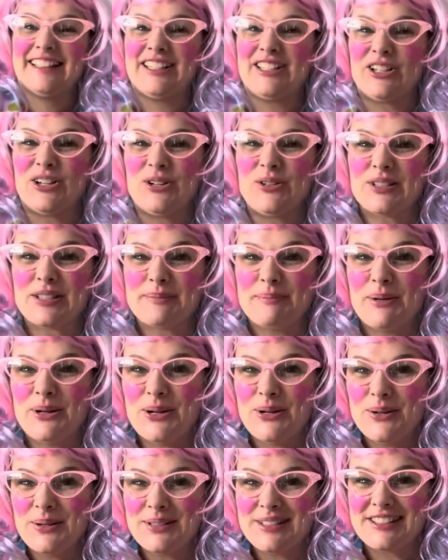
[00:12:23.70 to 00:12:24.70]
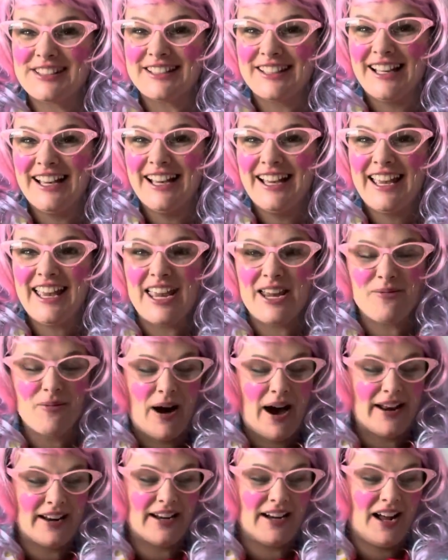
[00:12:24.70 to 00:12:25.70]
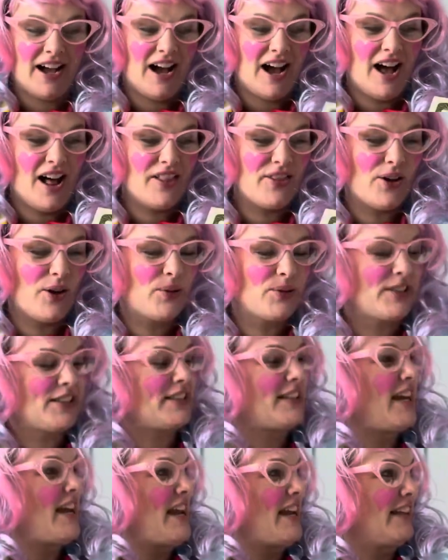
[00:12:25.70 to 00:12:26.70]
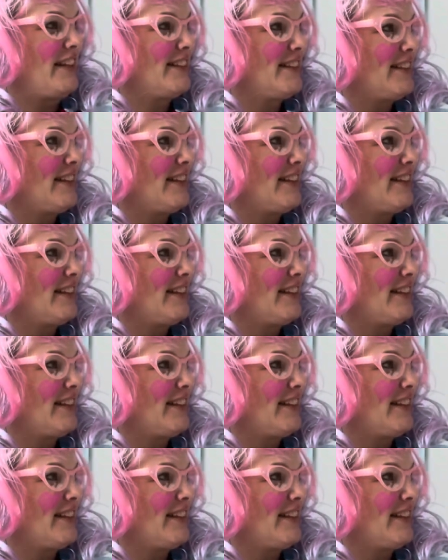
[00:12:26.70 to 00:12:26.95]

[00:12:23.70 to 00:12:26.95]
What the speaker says: goose moose. He wanted all those things.